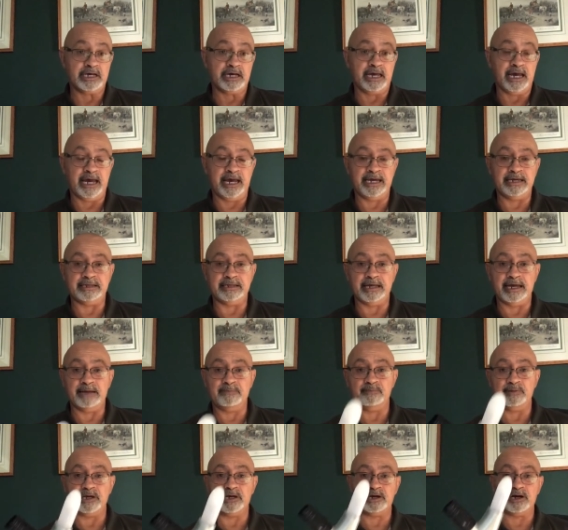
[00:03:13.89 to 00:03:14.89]

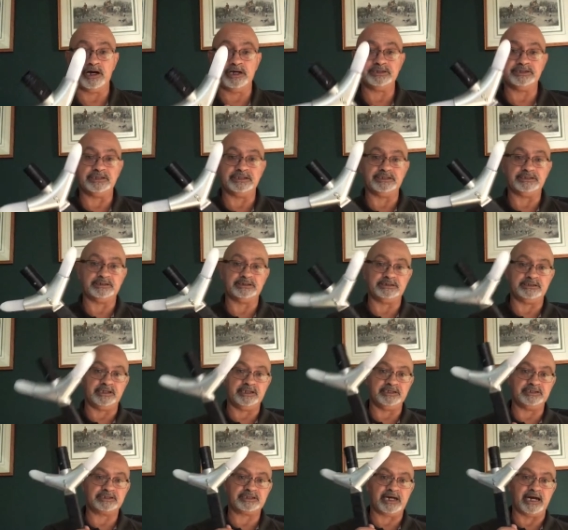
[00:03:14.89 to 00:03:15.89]
And because it's
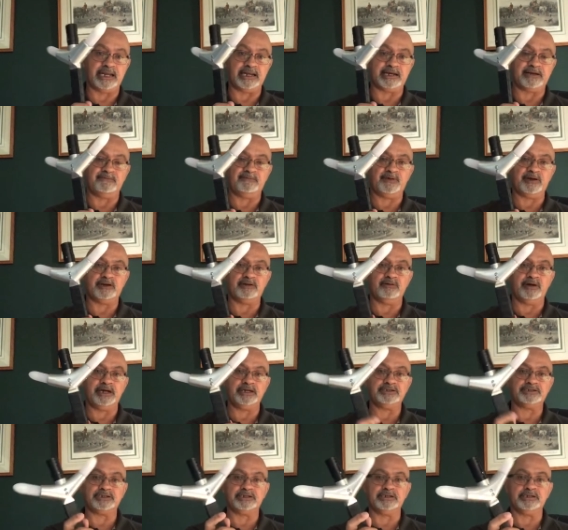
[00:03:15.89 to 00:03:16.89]
this kind of
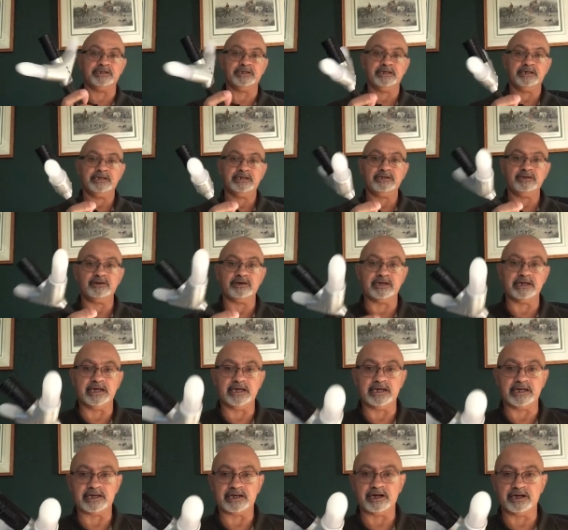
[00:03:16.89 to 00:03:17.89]
configuration, you can
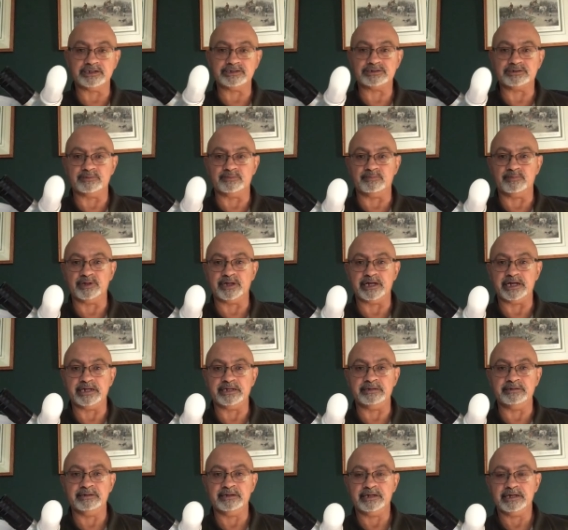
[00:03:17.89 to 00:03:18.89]
get a custom
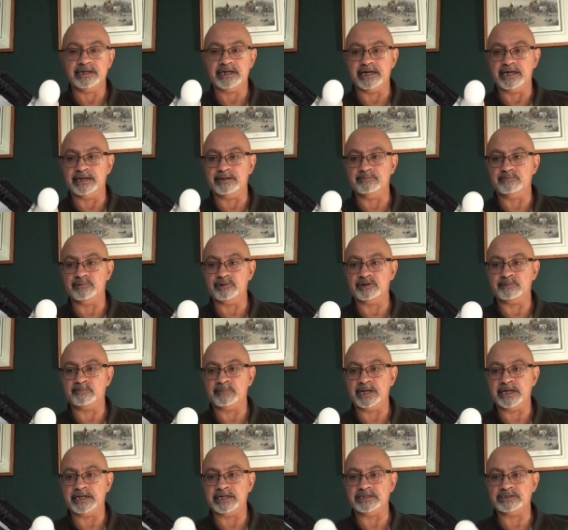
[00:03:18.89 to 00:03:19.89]
blade and
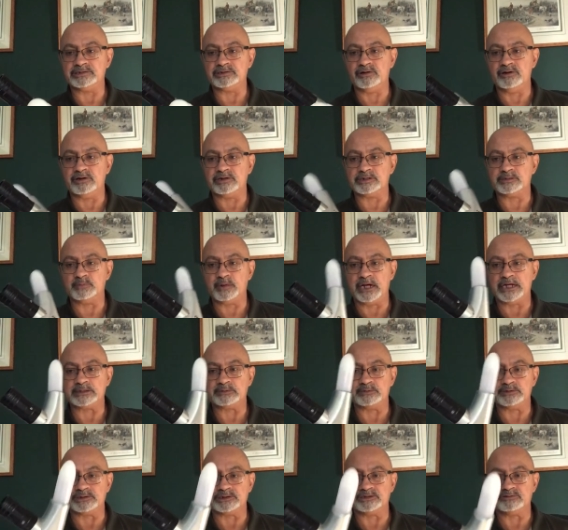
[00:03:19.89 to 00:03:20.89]
make it as long as
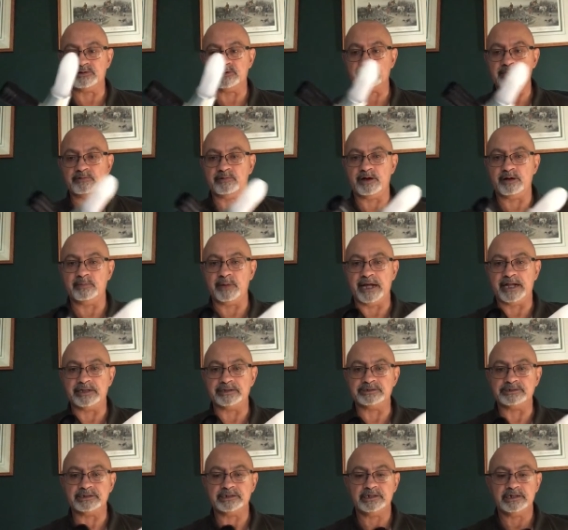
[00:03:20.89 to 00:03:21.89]
possible, extremely well
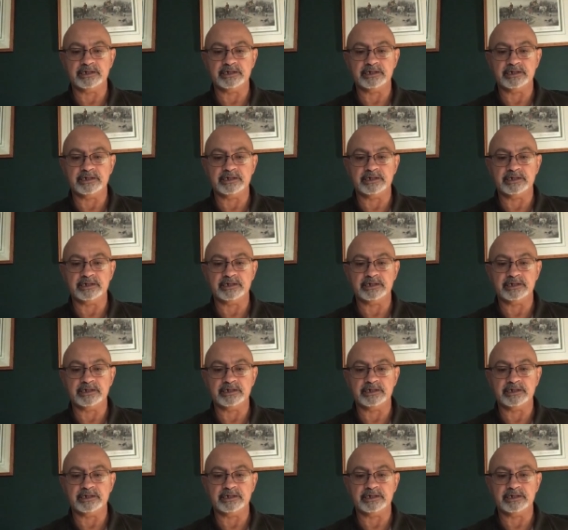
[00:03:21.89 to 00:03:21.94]
balanced.